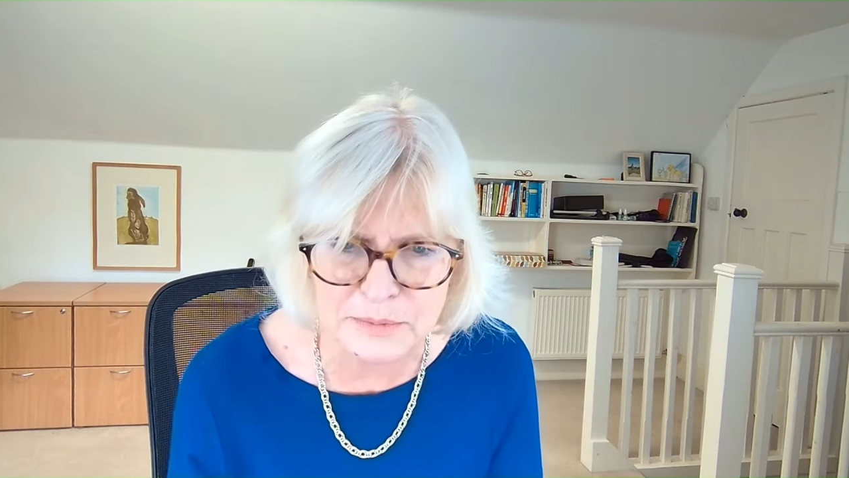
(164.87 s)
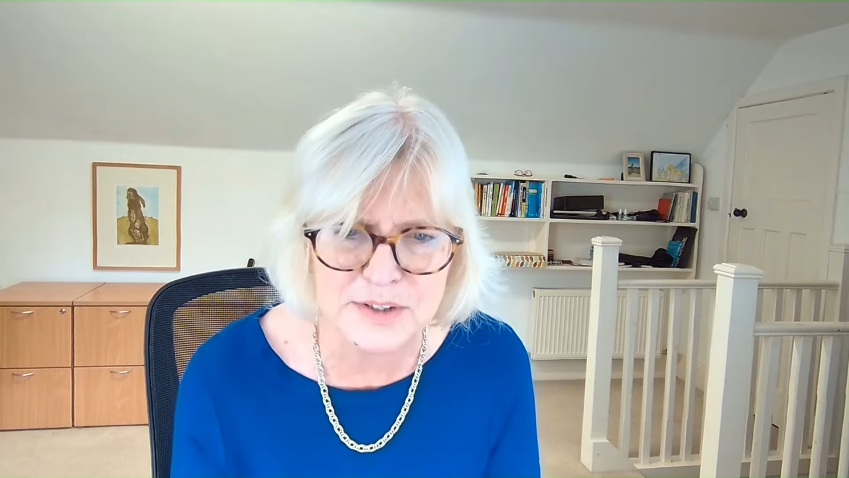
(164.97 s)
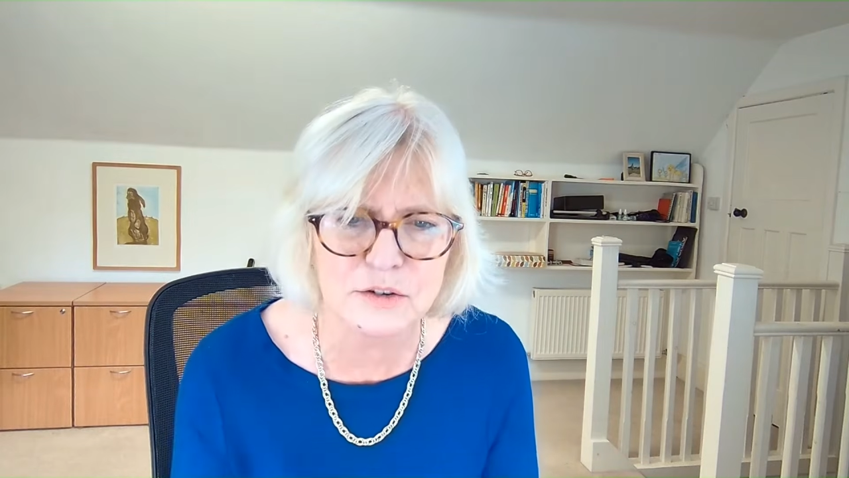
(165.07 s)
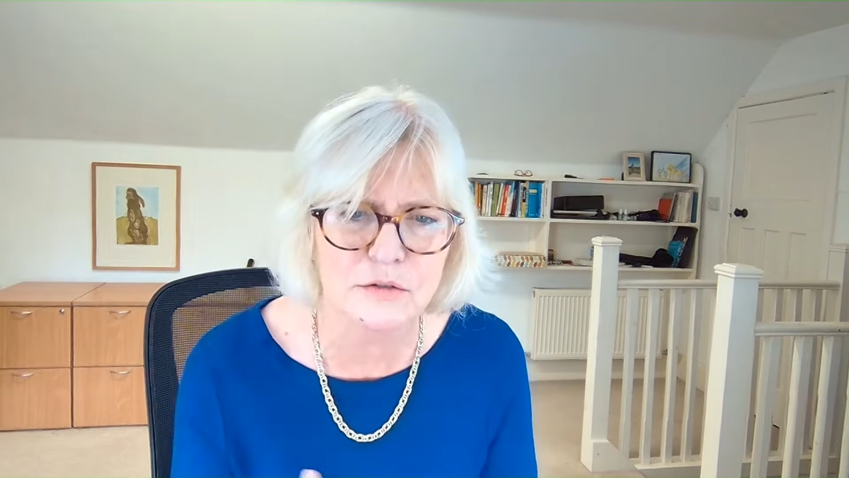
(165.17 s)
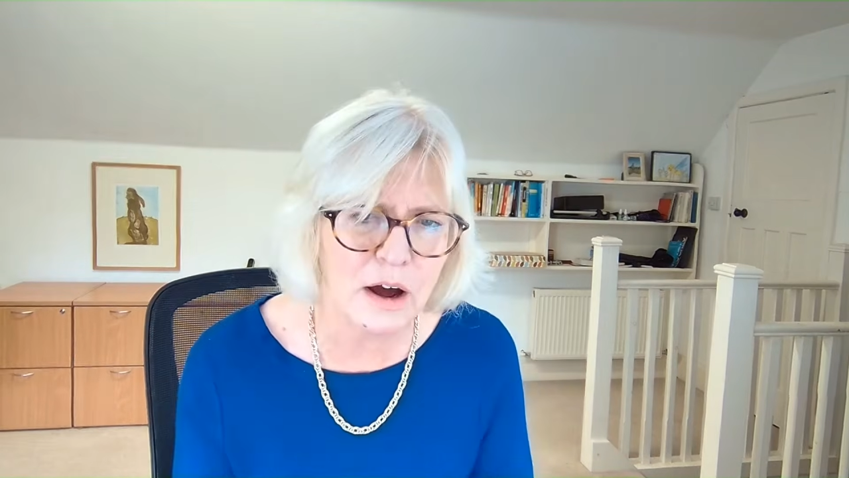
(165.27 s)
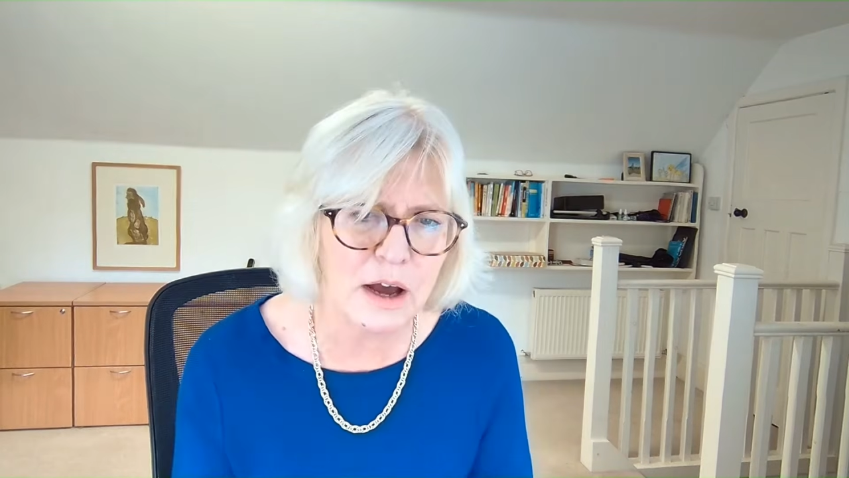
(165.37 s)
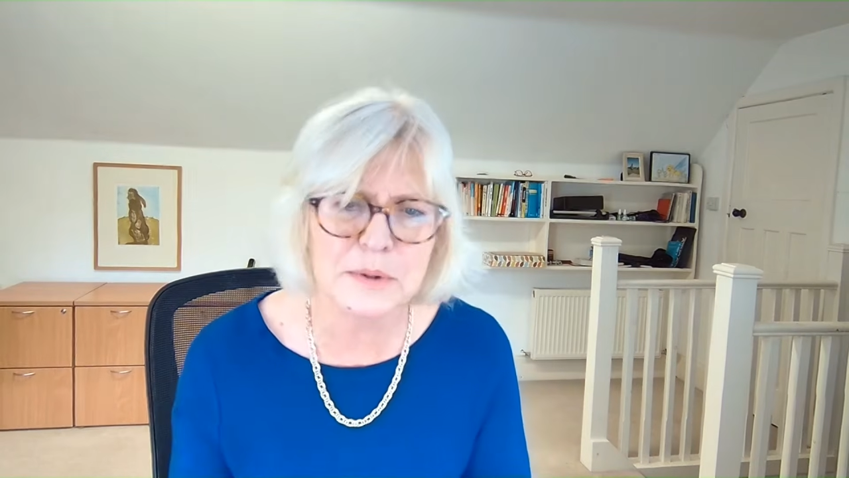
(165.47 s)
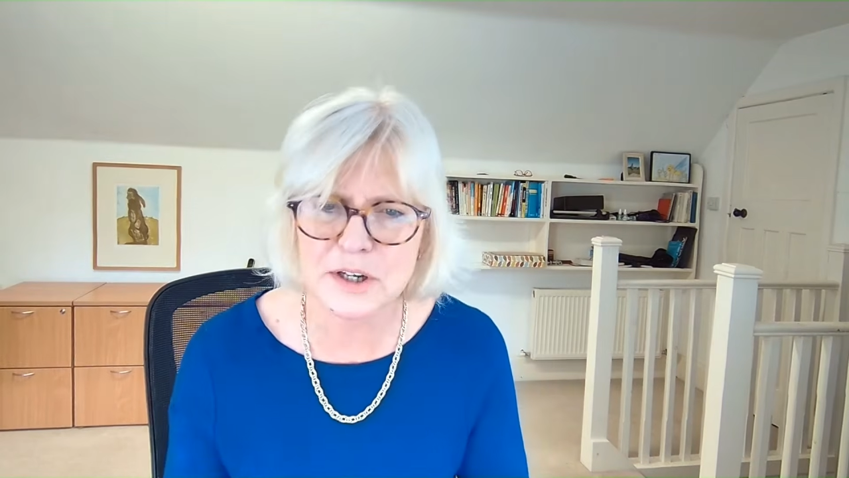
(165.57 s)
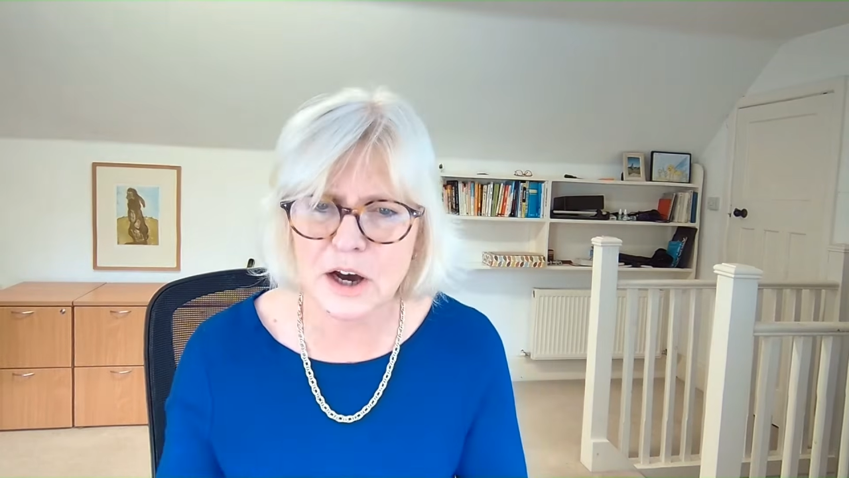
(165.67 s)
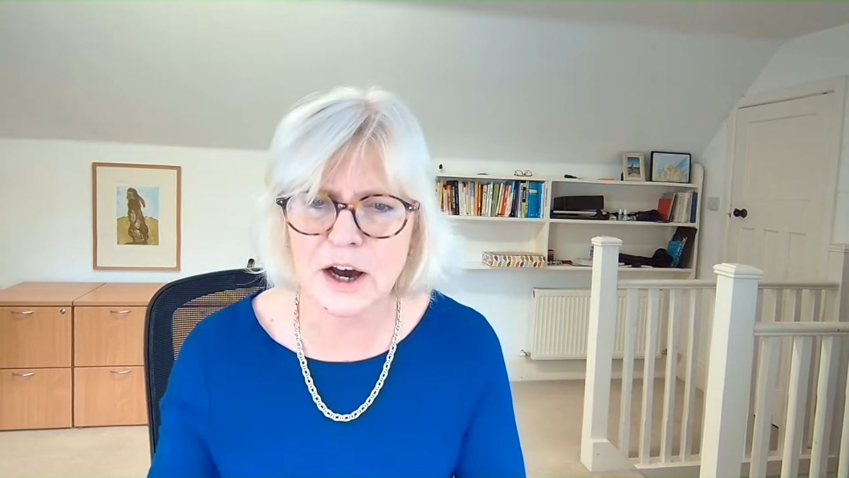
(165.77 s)
Describe
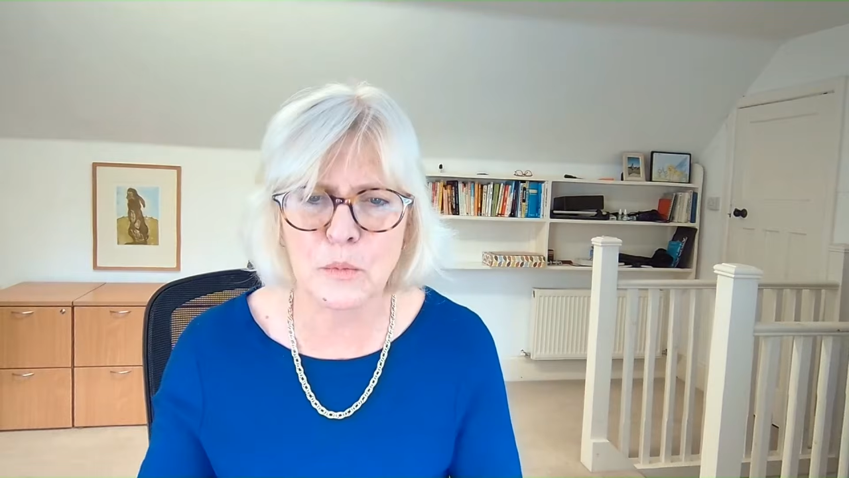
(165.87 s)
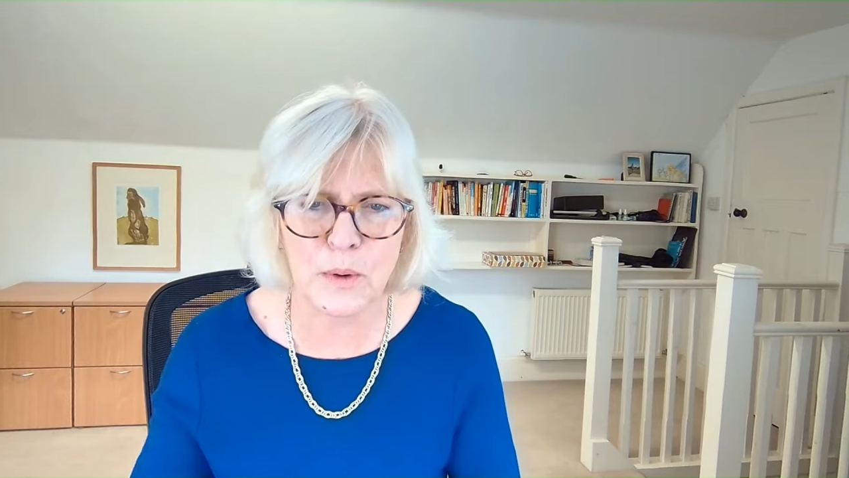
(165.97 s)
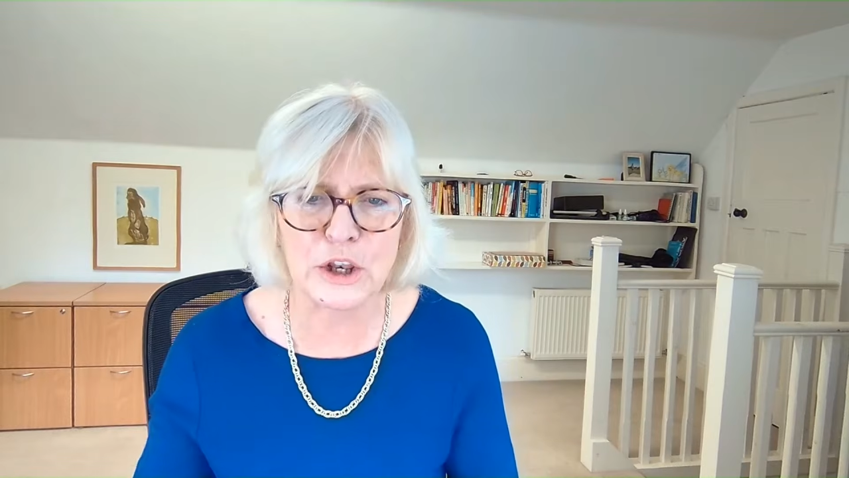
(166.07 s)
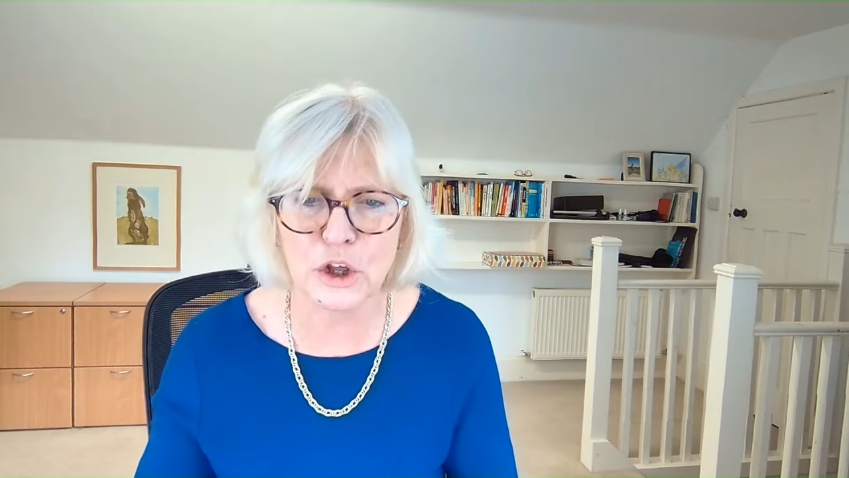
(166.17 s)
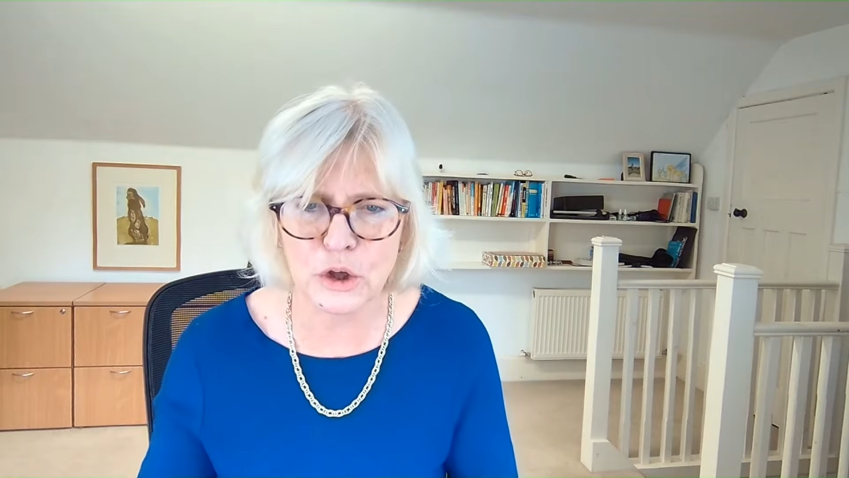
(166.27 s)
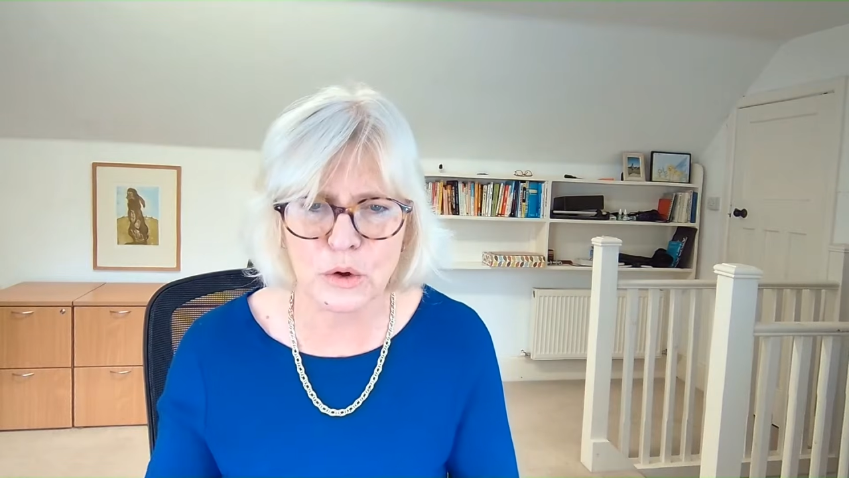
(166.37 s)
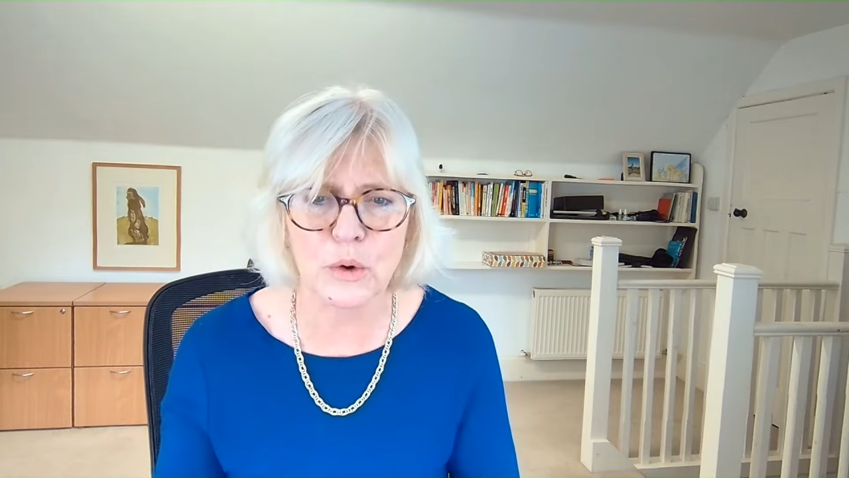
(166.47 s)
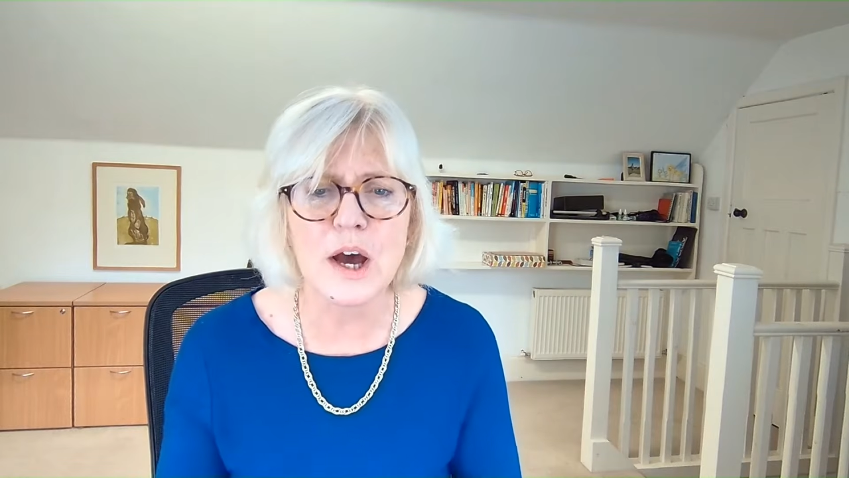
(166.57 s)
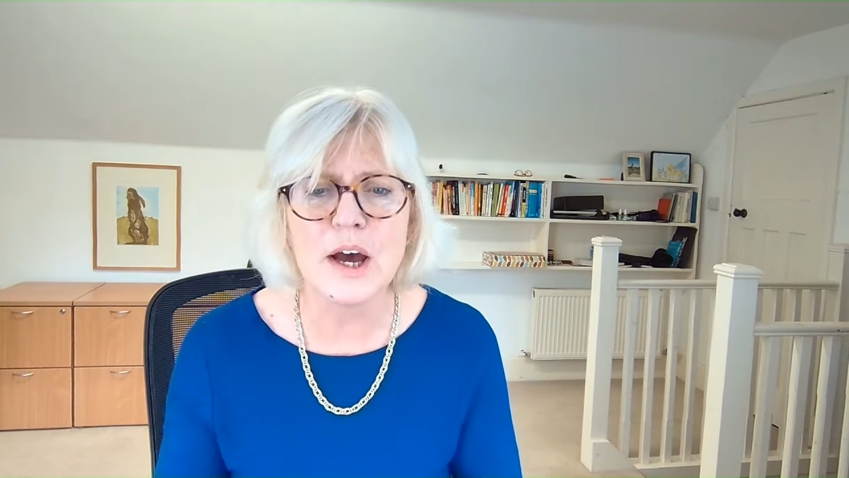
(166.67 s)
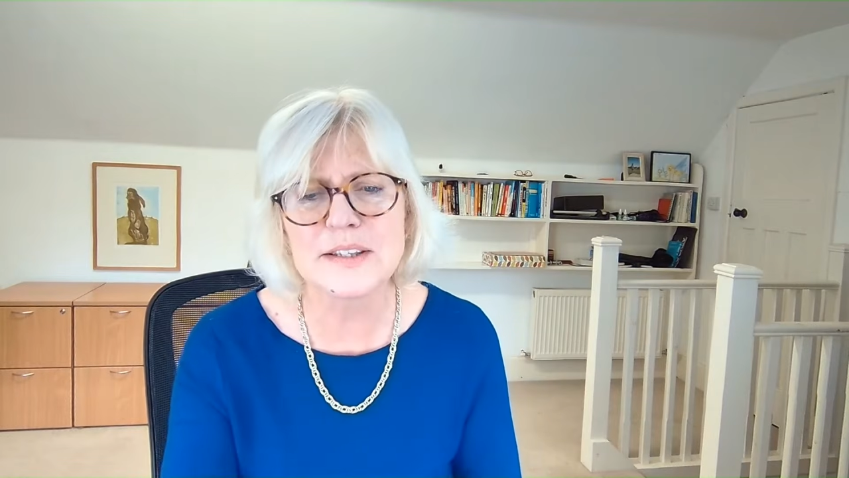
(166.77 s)
a time when you.